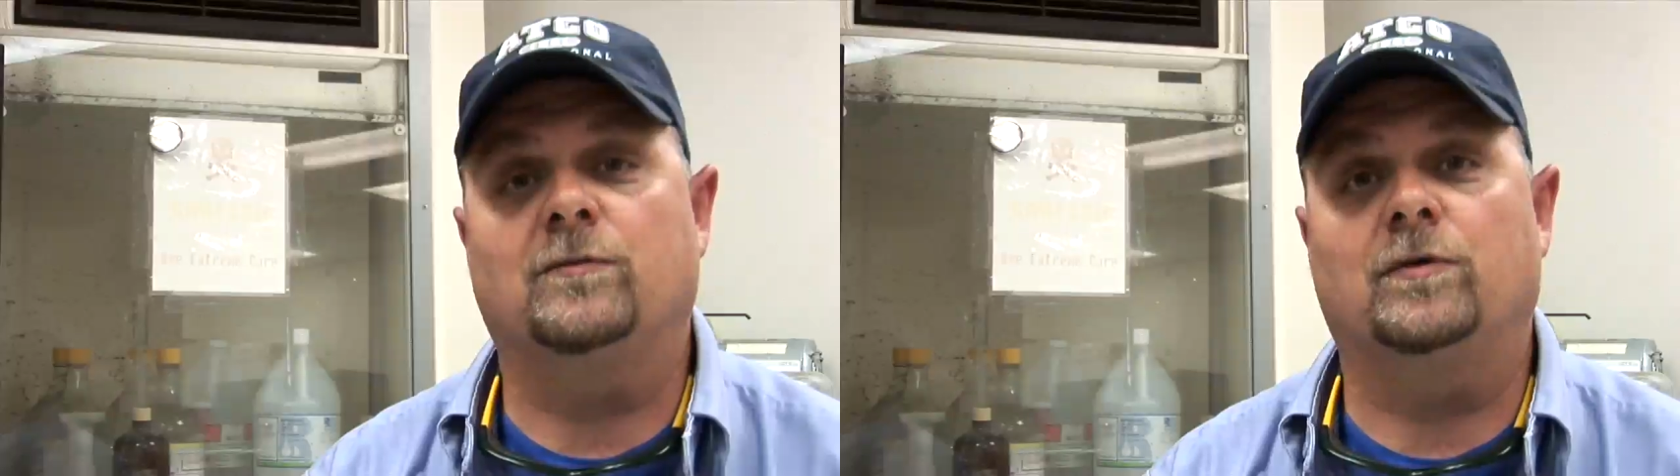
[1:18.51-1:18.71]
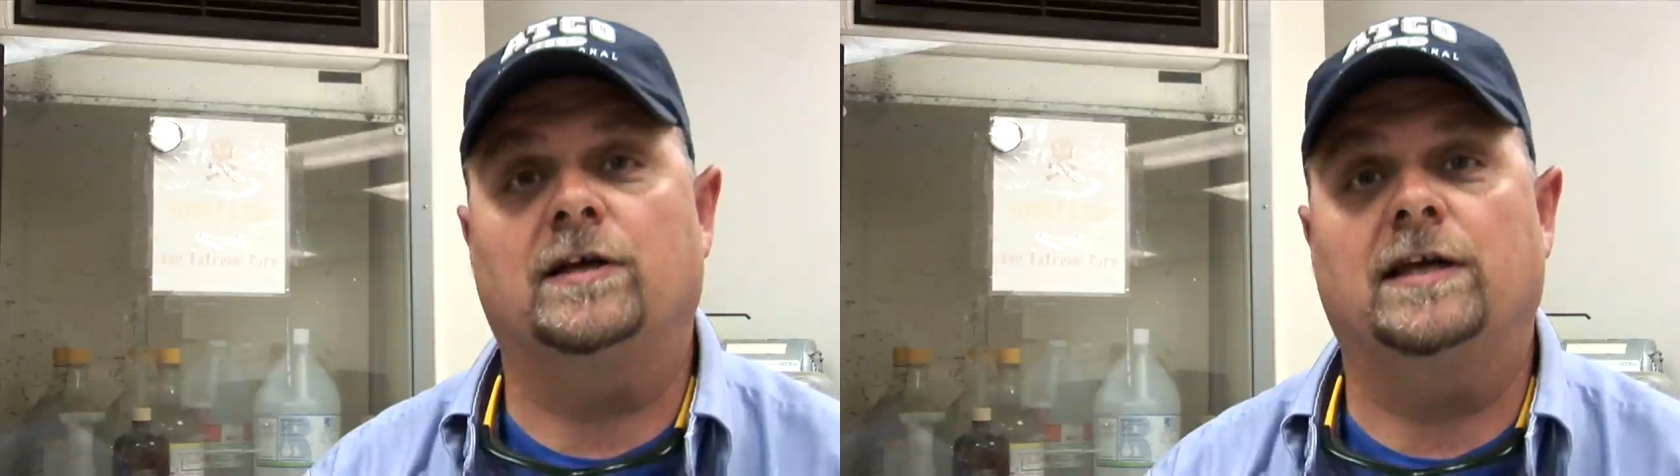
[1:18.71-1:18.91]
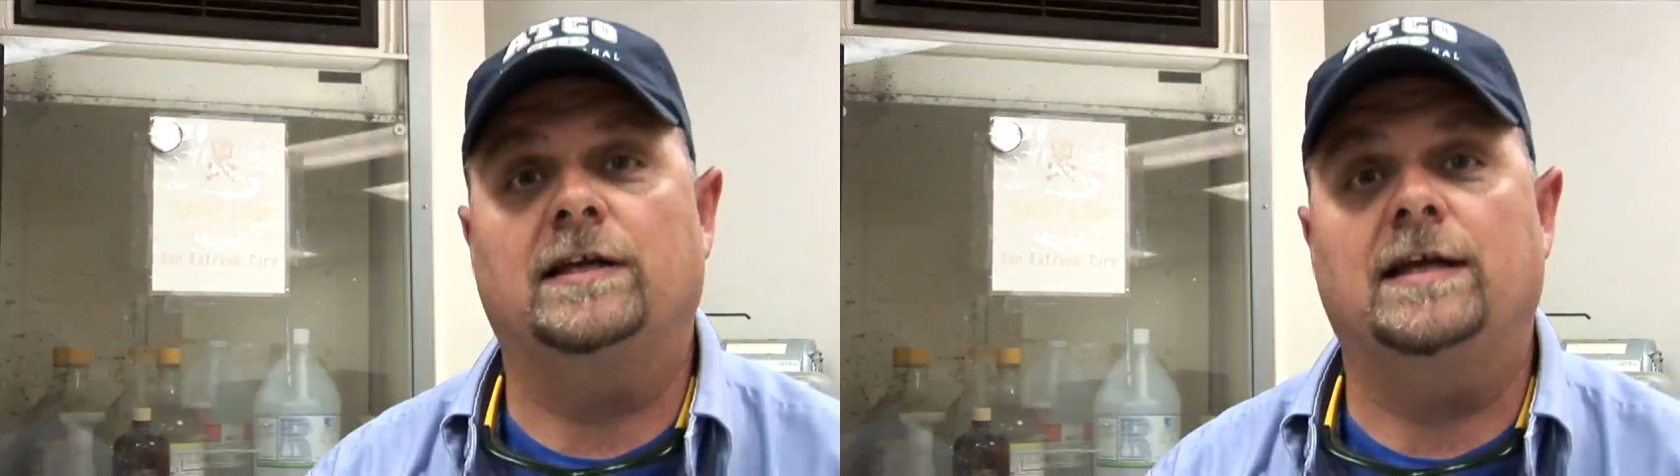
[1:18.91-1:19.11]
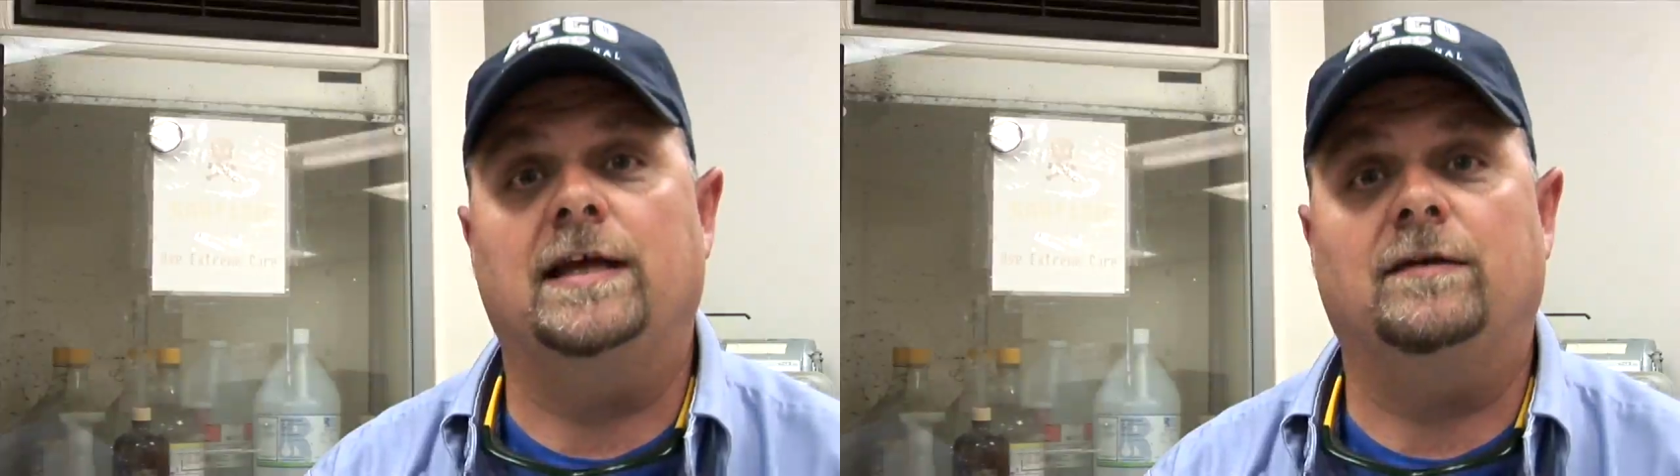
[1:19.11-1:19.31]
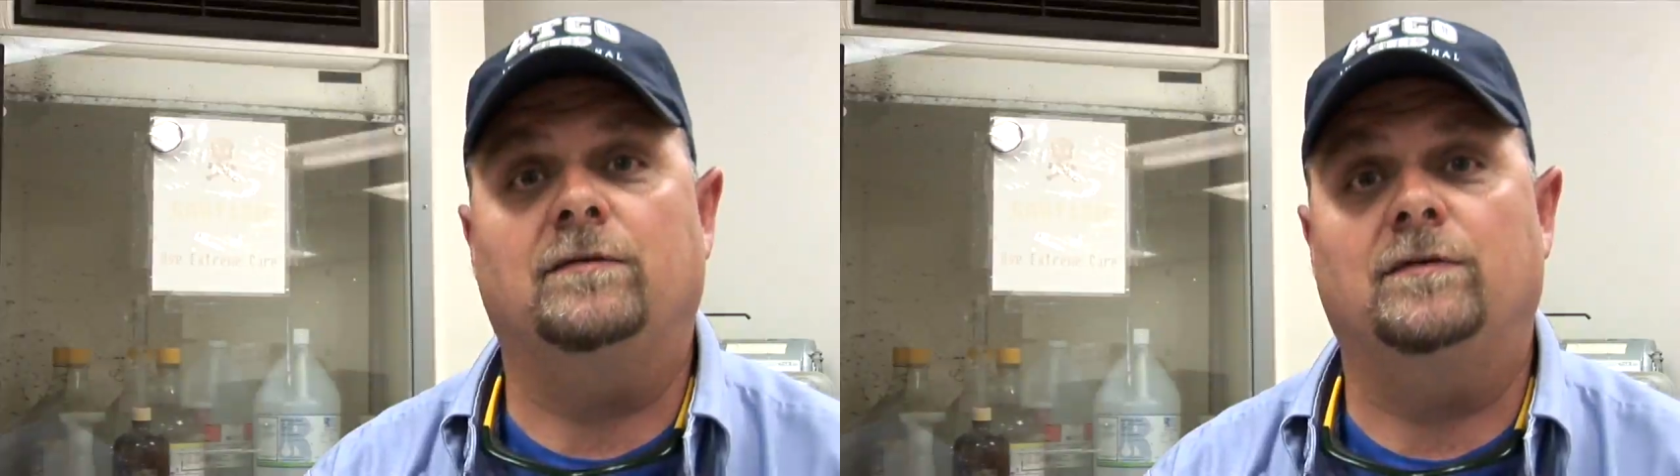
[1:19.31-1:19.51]
that we're getting
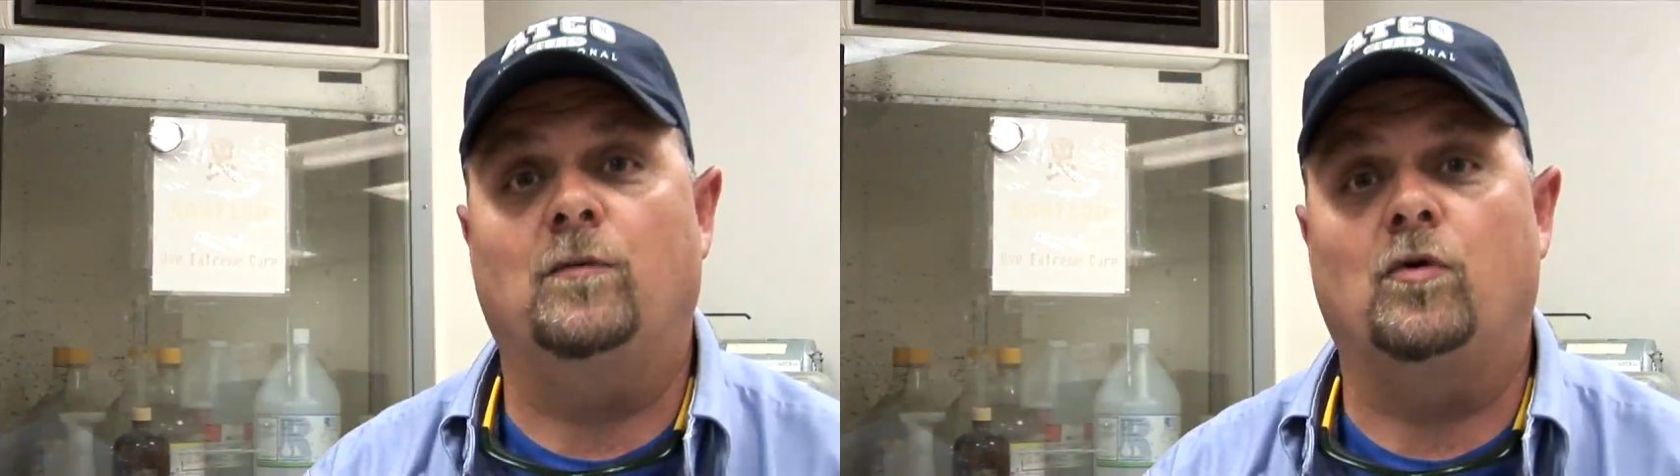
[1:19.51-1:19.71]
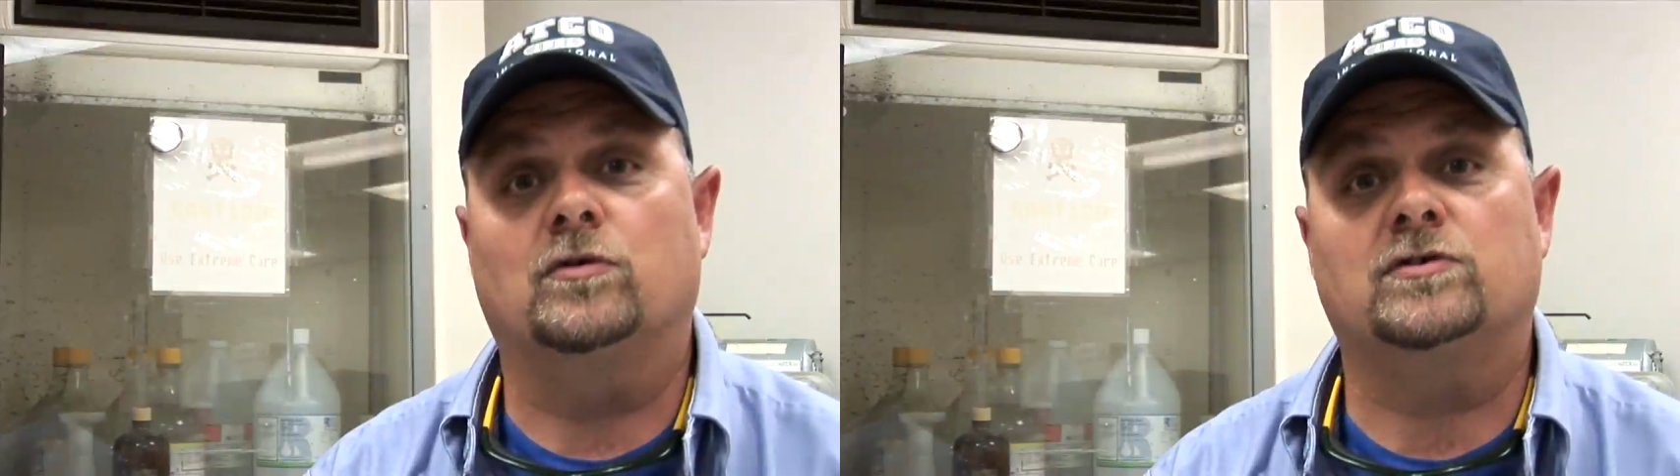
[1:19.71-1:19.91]
in, the more